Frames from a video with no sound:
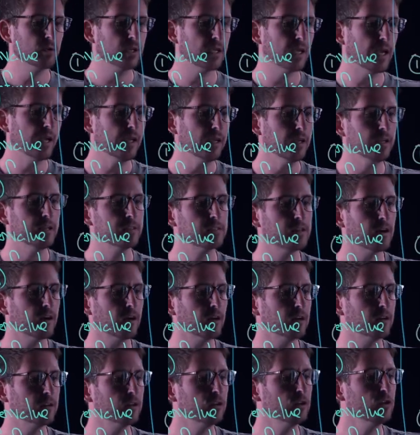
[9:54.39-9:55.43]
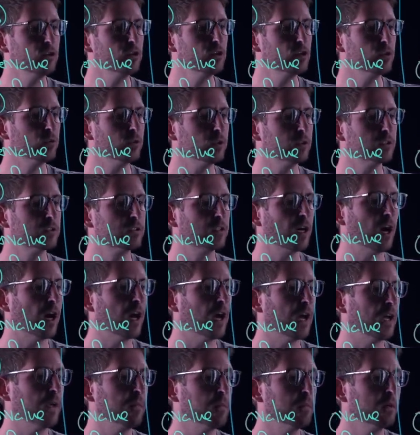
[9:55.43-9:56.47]
we get is our usual
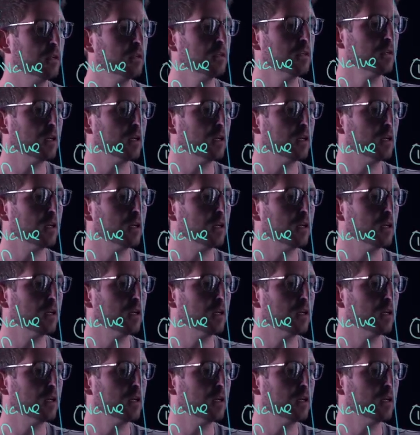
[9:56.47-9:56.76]
time